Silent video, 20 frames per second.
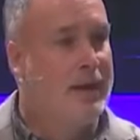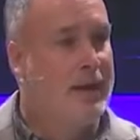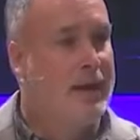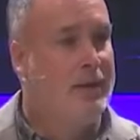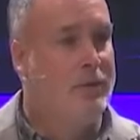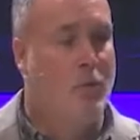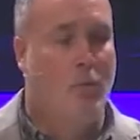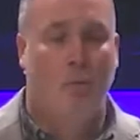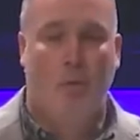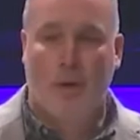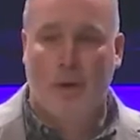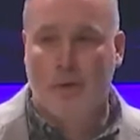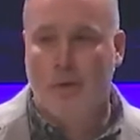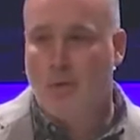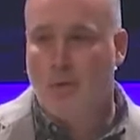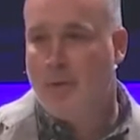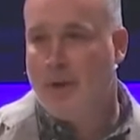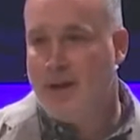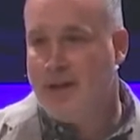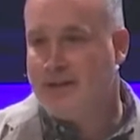And one of
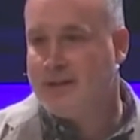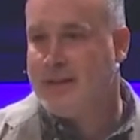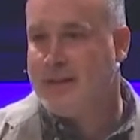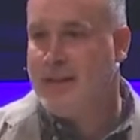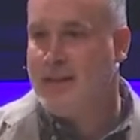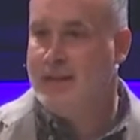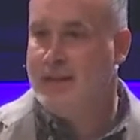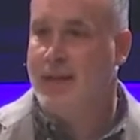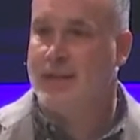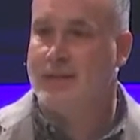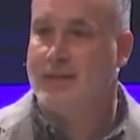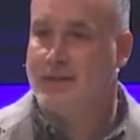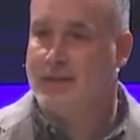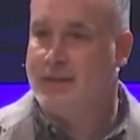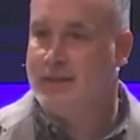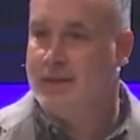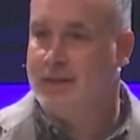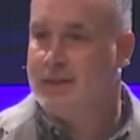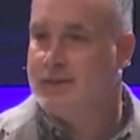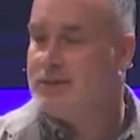the ways He does
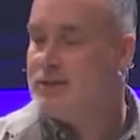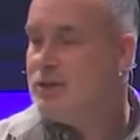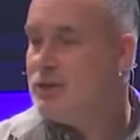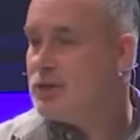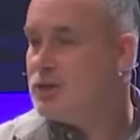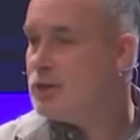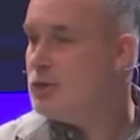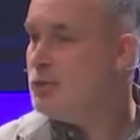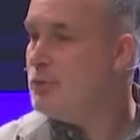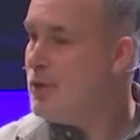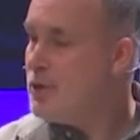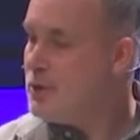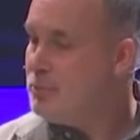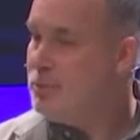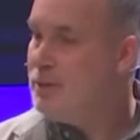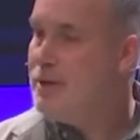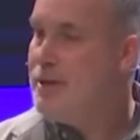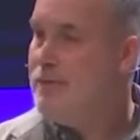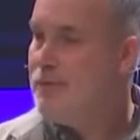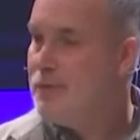this is through other
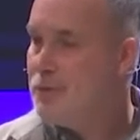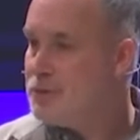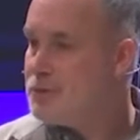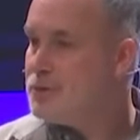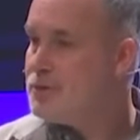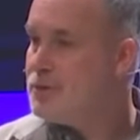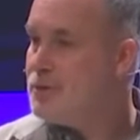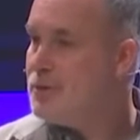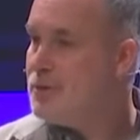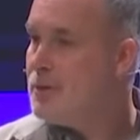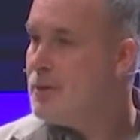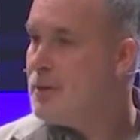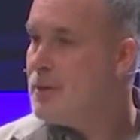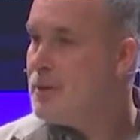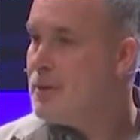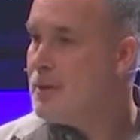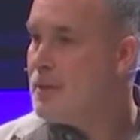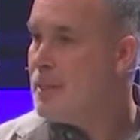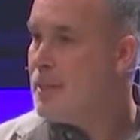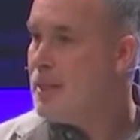believers.
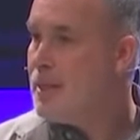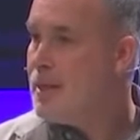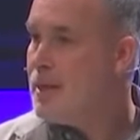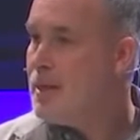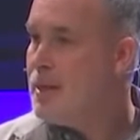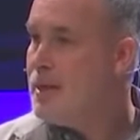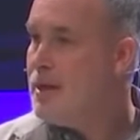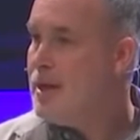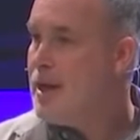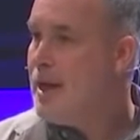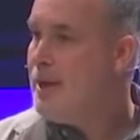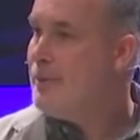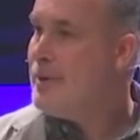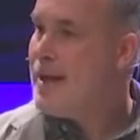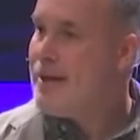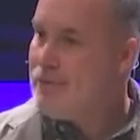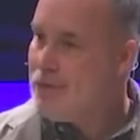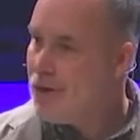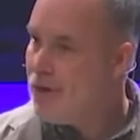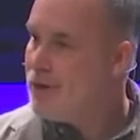And we have a